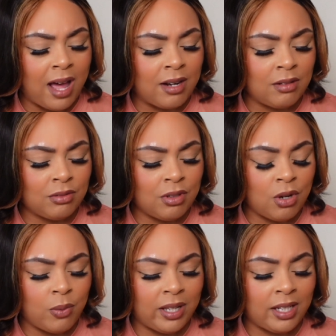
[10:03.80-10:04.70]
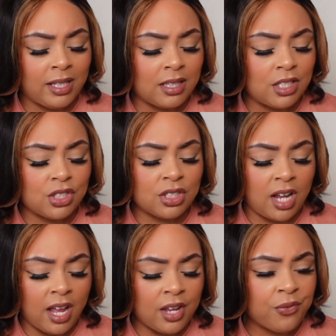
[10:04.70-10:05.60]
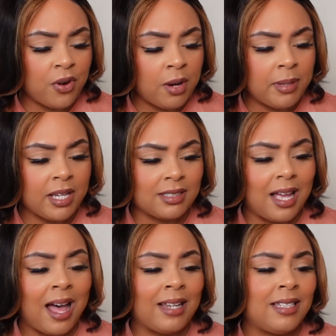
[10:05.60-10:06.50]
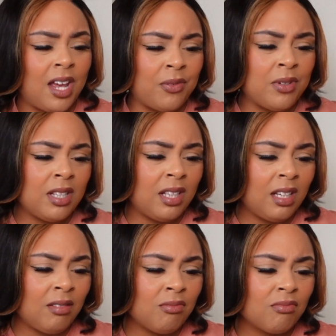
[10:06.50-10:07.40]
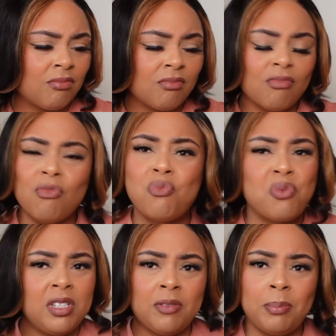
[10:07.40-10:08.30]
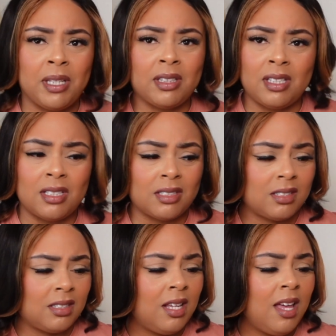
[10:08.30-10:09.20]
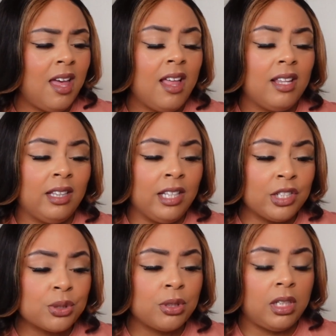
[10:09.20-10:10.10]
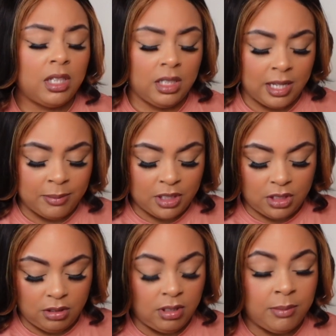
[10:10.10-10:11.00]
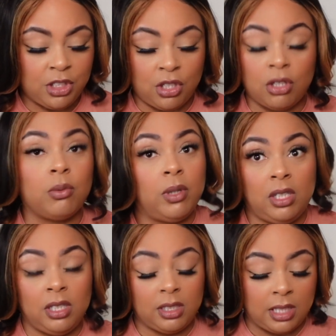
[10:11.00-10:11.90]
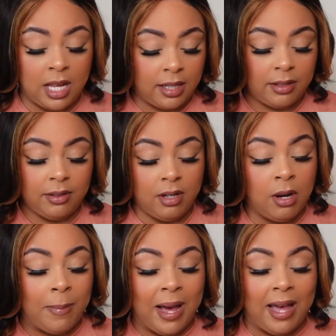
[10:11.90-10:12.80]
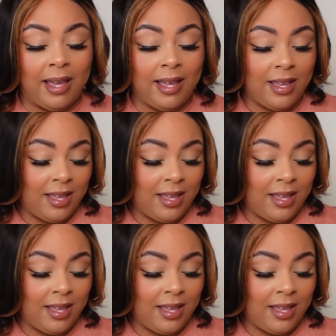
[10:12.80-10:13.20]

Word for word: I don't know where they get this shade from because I definitely wouldn't have picked this. Literally, let me let me show you what it looks like on my